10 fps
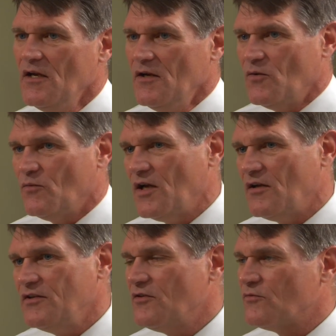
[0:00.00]
Well,
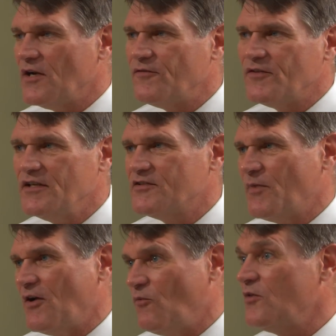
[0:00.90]
roughly it's
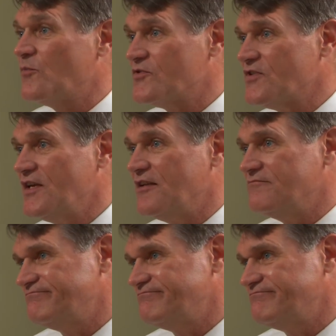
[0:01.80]
about 1%.